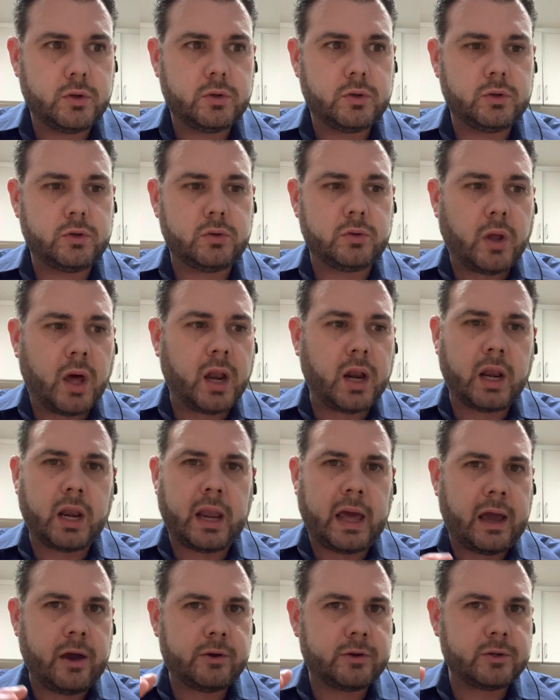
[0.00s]
Do not
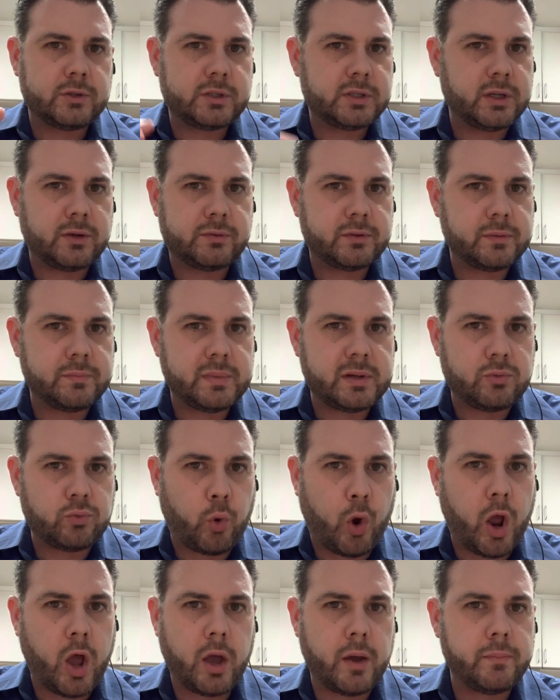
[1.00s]
allow yourself to be
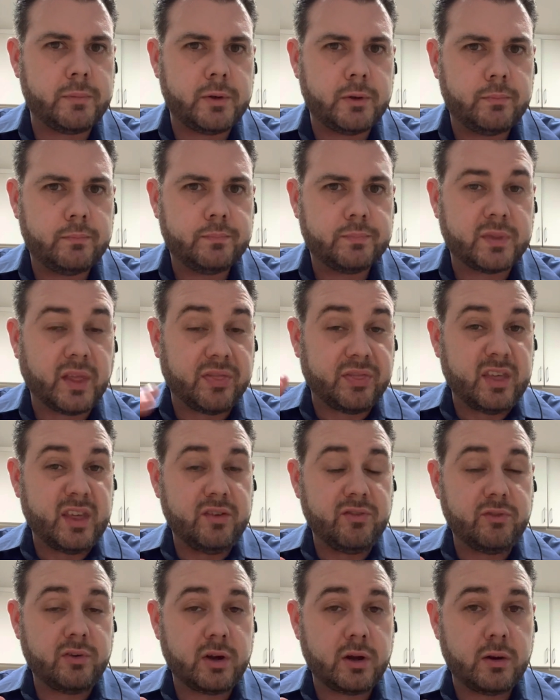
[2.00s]
robbed. The
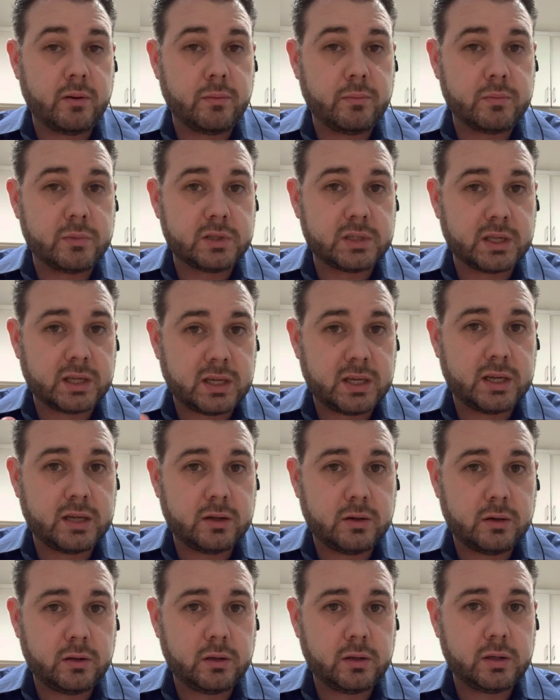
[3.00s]
thief comes to
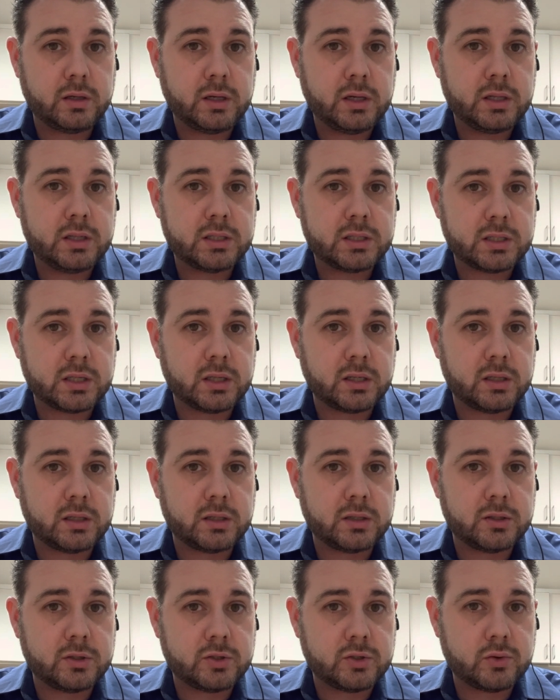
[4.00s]
kill, steal, and
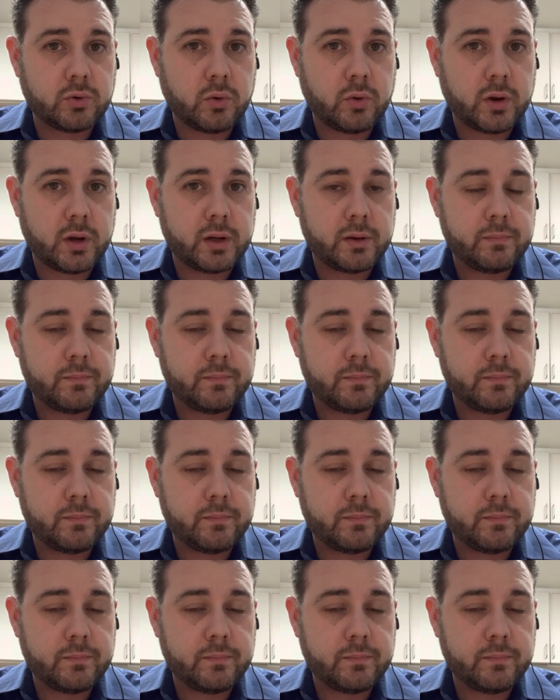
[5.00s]
destroy.